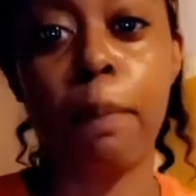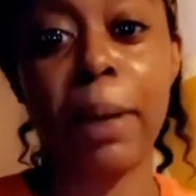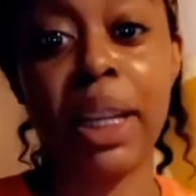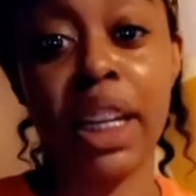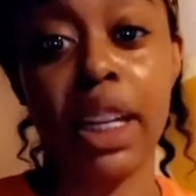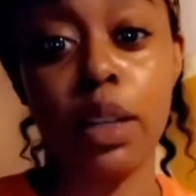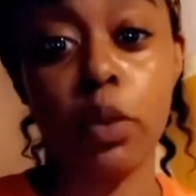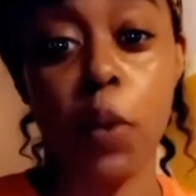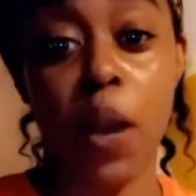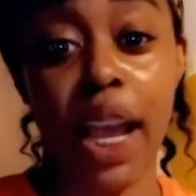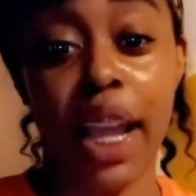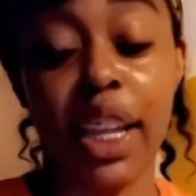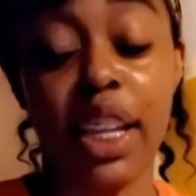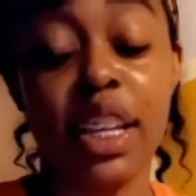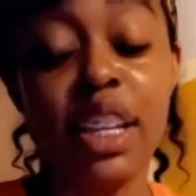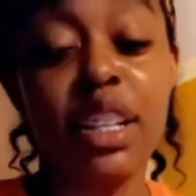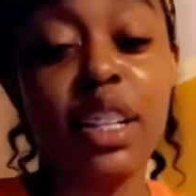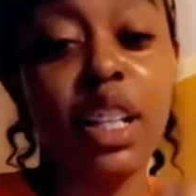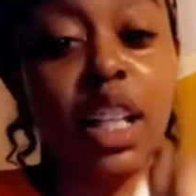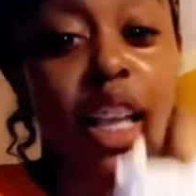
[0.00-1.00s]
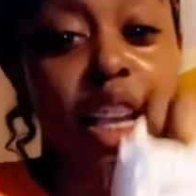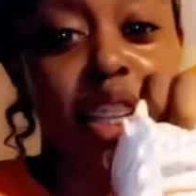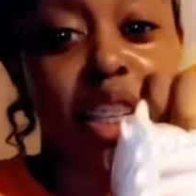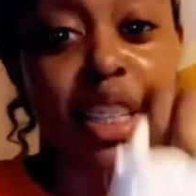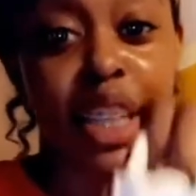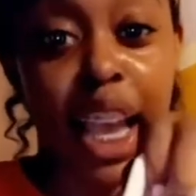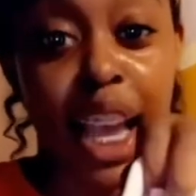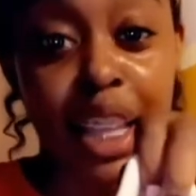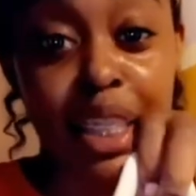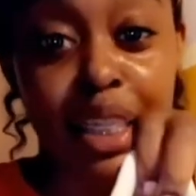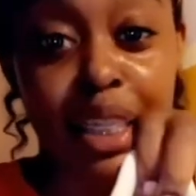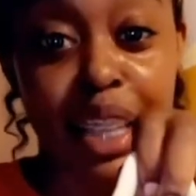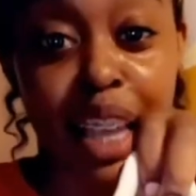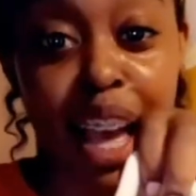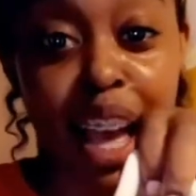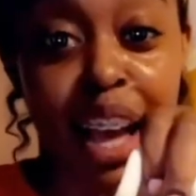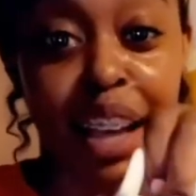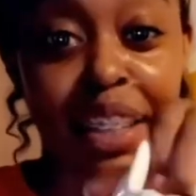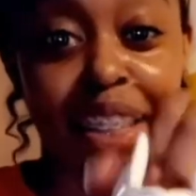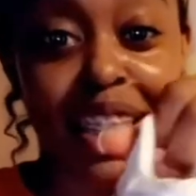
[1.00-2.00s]
But anyway, yes,
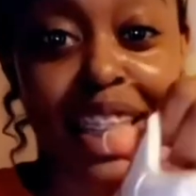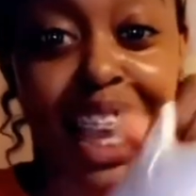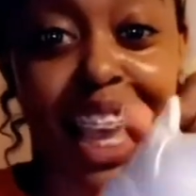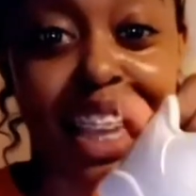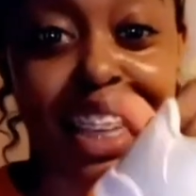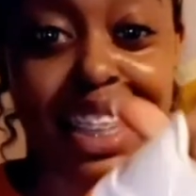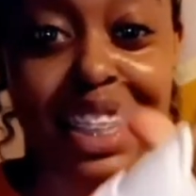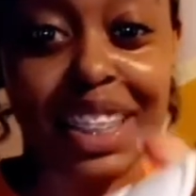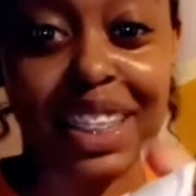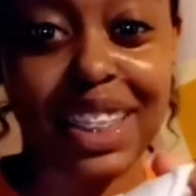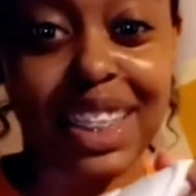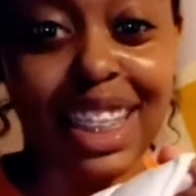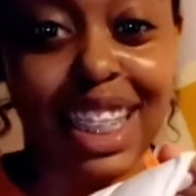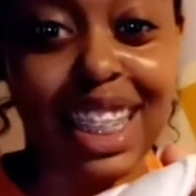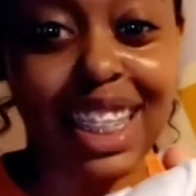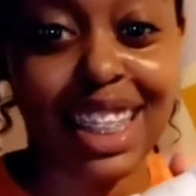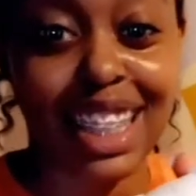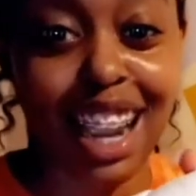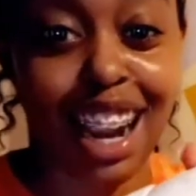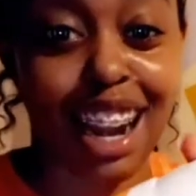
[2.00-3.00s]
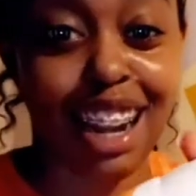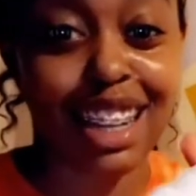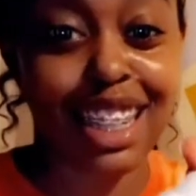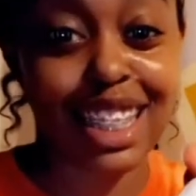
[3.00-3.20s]
y'all, look how cute these are.